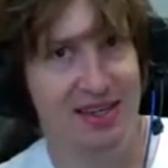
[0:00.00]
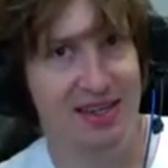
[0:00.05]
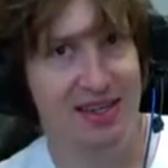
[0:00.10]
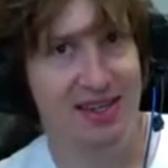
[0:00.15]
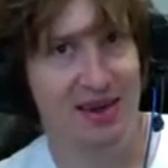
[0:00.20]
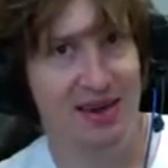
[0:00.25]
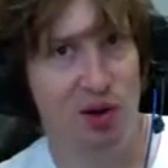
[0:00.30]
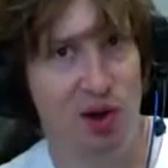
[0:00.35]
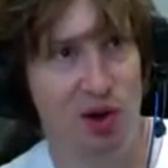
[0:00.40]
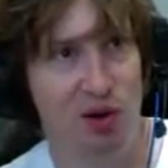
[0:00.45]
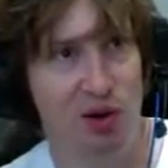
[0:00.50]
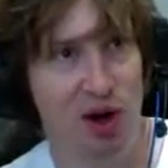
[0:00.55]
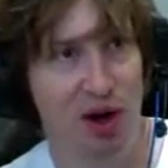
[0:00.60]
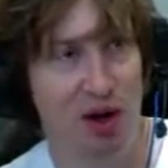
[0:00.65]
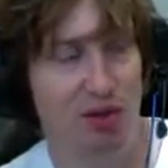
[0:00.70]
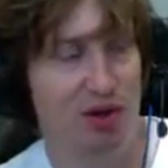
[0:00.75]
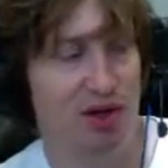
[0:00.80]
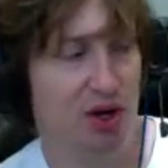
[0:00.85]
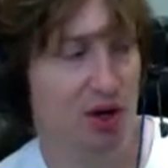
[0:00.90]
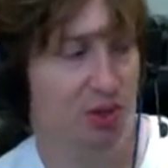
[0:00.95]
like, I would
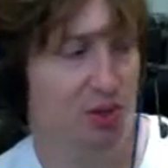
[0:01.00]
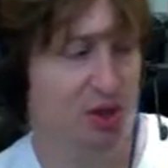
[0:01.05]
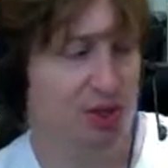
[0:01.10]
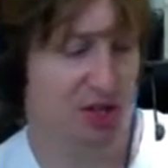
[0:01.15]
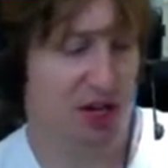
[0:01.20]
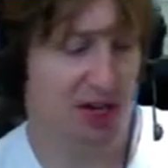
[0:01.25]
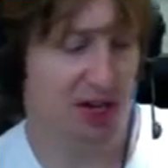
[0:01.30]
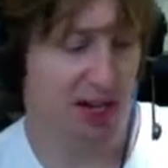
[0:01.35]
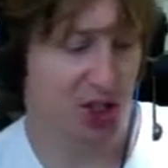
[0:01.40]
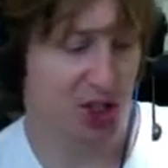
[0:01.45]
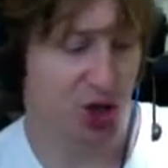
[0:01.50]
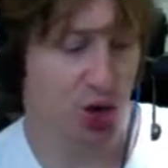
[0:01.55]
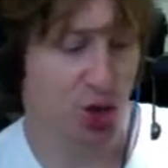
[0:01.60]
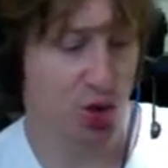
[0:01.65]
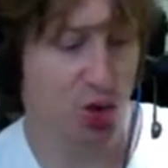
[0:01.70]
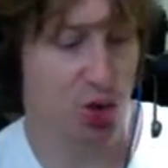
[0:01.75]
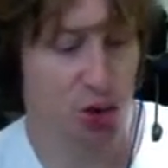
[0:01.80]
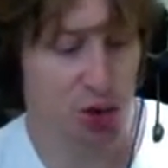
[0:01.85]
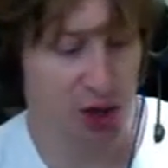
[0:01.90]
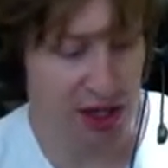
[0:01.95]
almost say that's
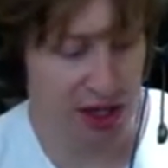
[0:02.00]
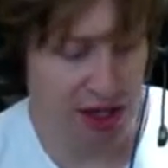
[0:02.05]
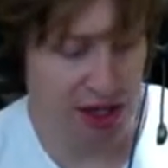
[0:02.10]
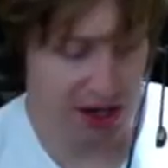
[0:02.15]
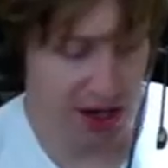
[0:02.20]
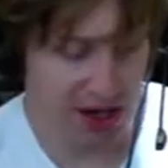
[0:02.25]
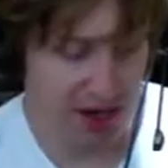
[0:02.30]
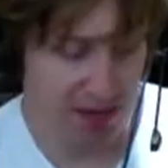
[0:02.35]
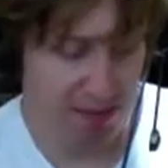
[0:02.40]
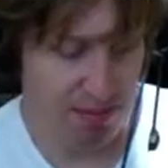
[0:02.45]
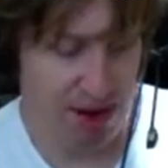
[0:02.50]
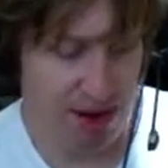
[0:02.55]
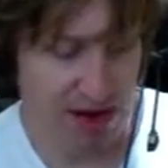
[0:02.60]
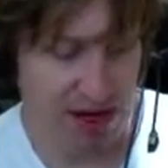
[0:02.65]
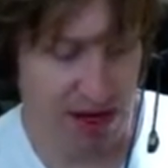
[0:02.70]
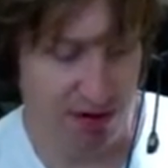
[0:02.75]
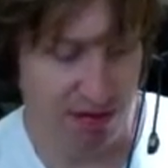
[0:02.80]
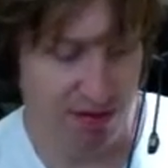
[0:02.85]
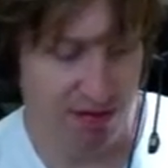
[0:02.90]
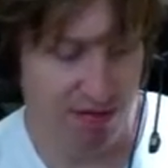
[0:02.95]
cruelly making
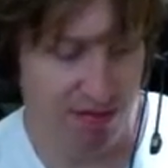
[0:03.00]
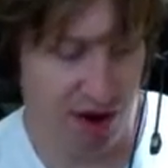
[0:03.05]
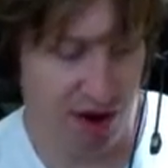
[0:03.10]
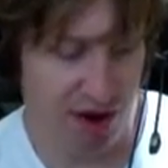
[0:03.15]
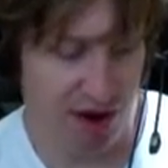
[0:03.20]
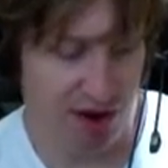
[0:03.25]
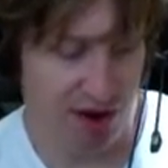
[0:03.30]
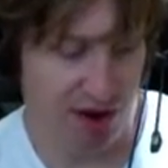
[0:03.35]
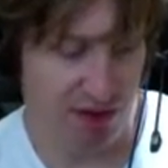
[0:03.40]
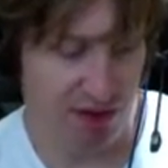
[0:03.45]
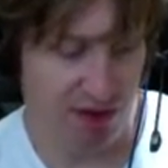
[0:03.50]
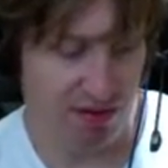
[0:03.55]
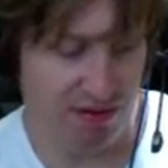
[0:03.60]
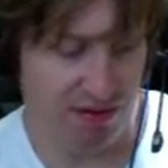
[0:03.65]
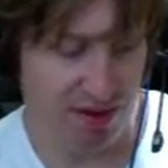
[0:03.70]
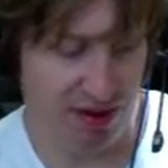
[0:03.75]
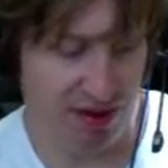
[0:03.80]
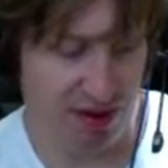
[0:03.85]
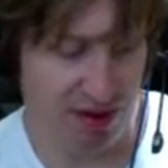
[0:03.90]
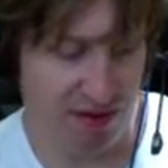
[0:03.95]
fun of
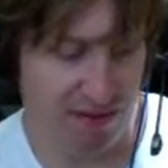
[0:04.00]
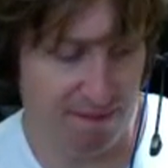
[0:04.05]
the